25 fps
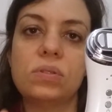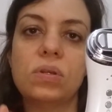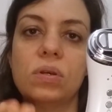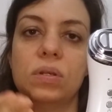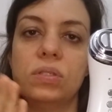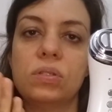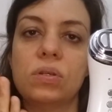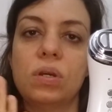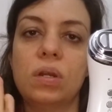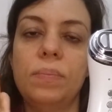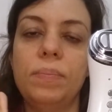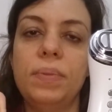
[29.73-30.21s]
So
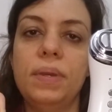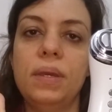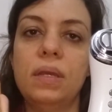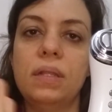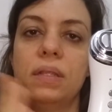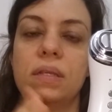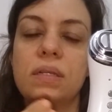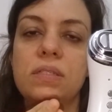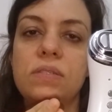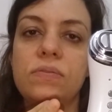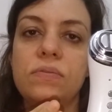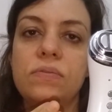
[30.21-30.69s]
it's gonna be,
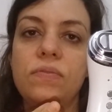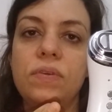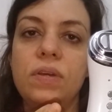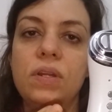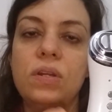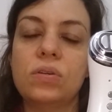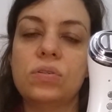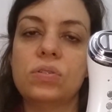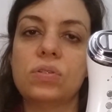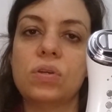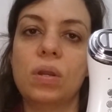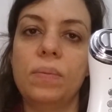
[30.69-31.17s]
this
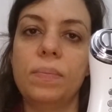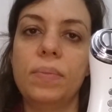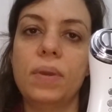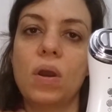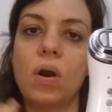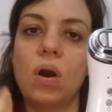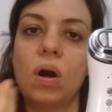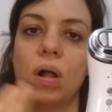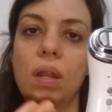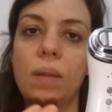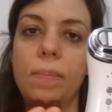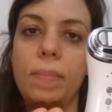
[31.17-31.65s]
video is gonna be
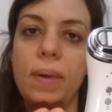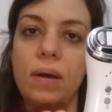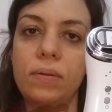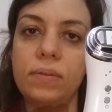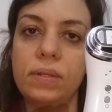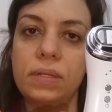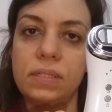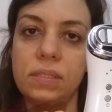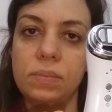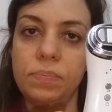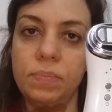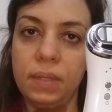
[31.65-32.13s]
all about
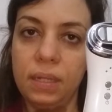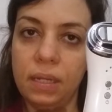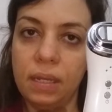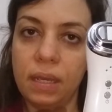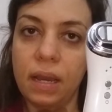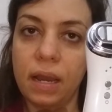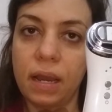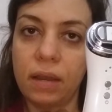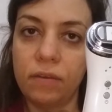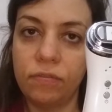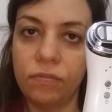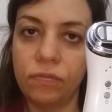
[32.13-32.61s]
this mini
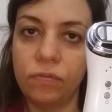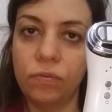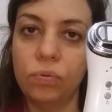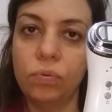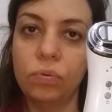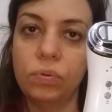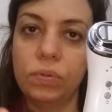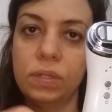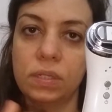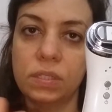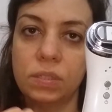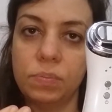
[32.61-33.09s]

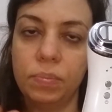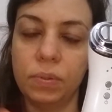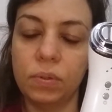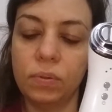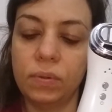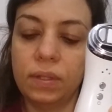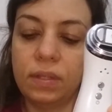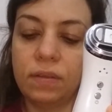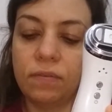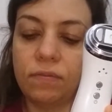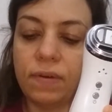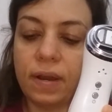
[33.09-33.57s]
HIFU, this
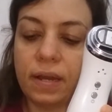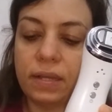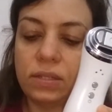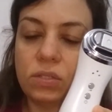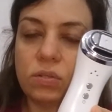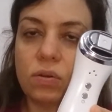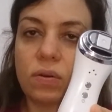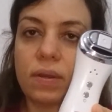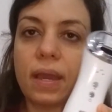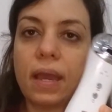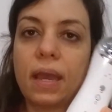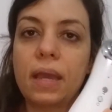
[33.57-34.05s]
beauty
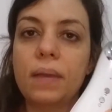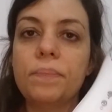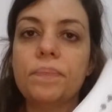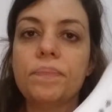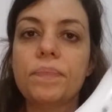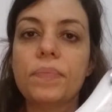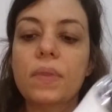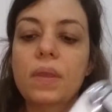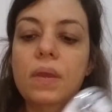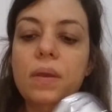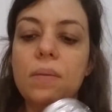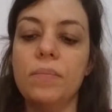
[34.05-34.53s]
device. Okay,
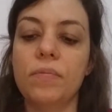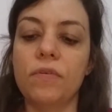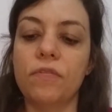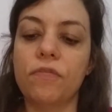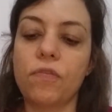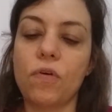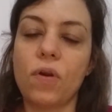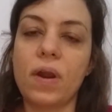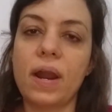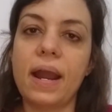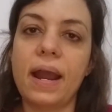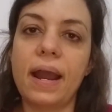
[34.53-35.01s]

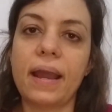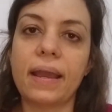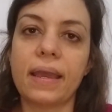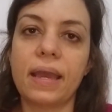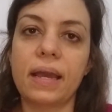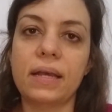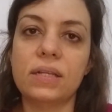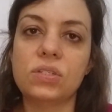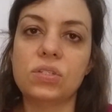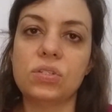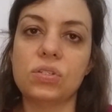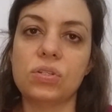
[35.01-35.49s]
before I
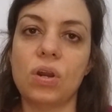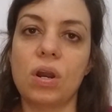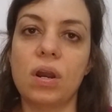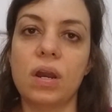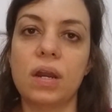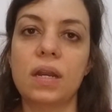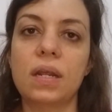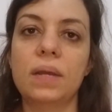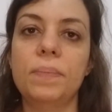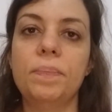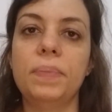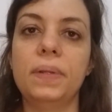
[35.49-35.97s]
get
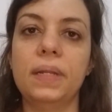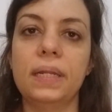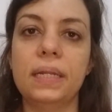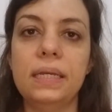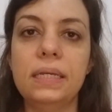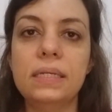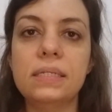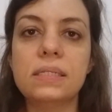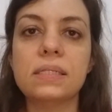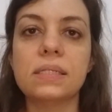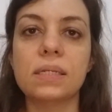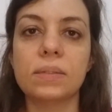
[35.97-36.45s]
started,
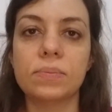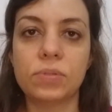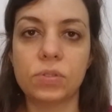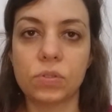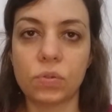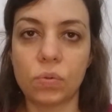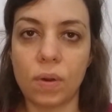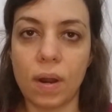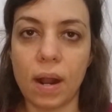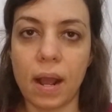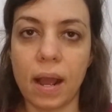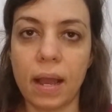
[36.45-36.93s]
please
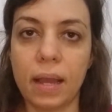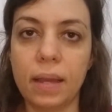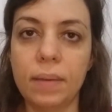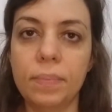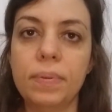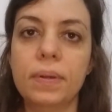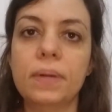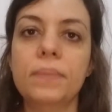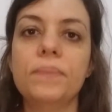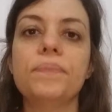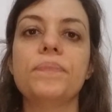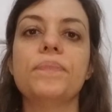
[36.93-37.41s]
subscribe.
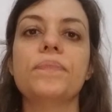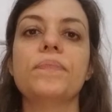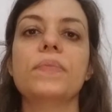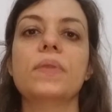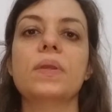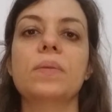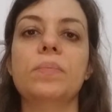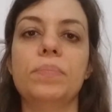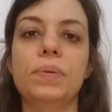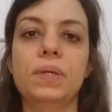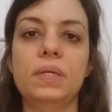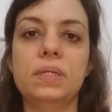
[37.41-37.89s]

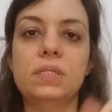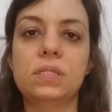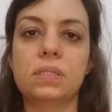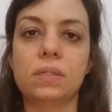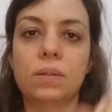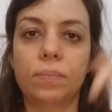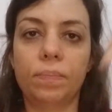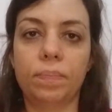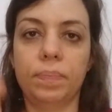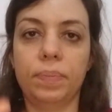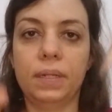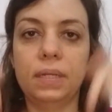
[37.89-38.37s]
Please
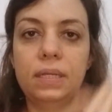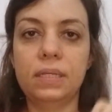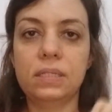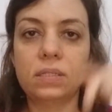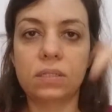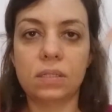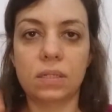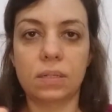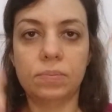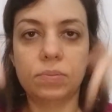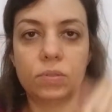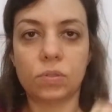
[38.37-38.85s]

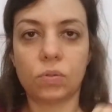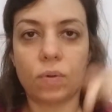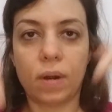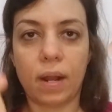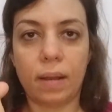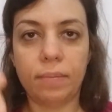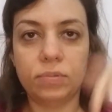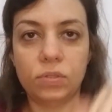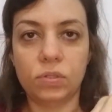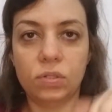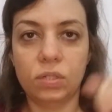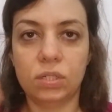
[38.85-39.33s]

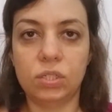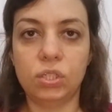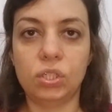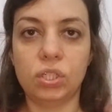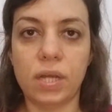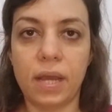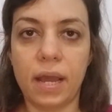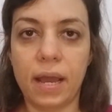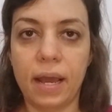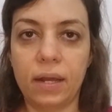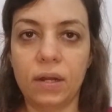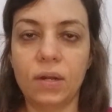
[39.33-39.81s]
subscribe to the
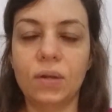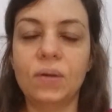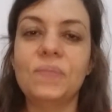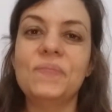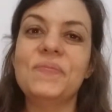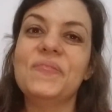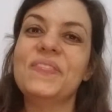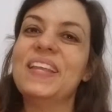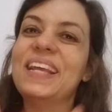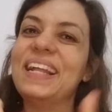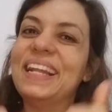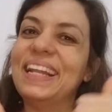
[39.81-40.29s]
channel,
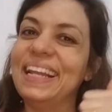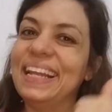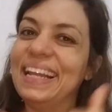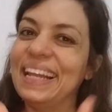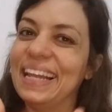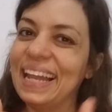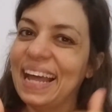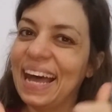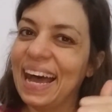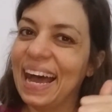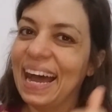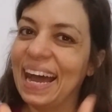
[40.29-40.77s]

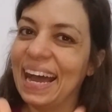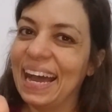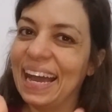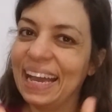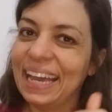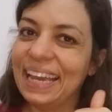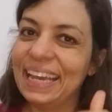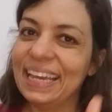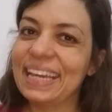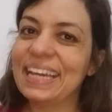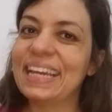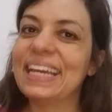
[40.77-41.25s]

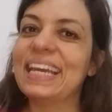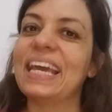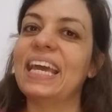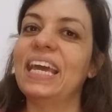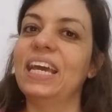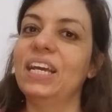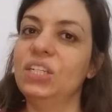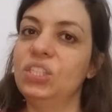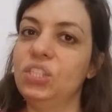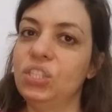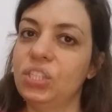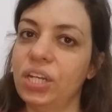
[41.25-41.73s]
like
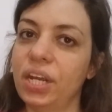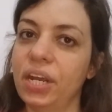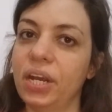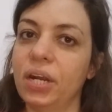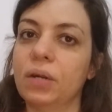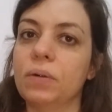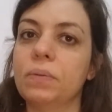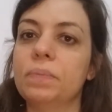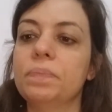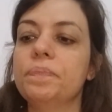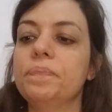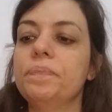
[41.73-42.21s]
and share.